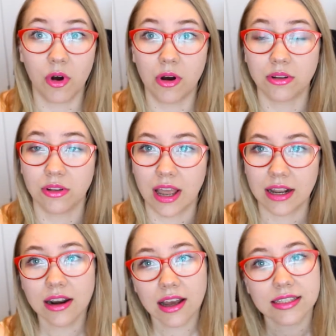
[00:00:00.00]
on to
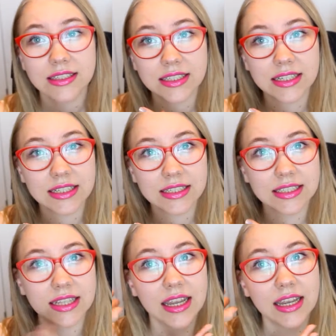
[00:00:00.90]
like nice
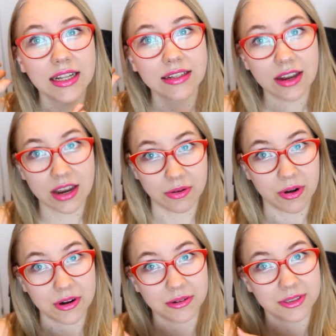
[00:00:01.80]
things, the
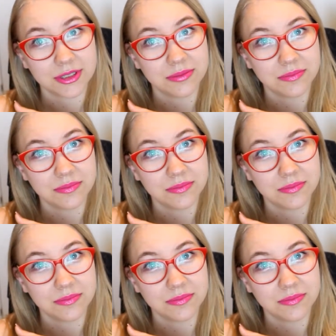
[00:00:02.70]
heroes.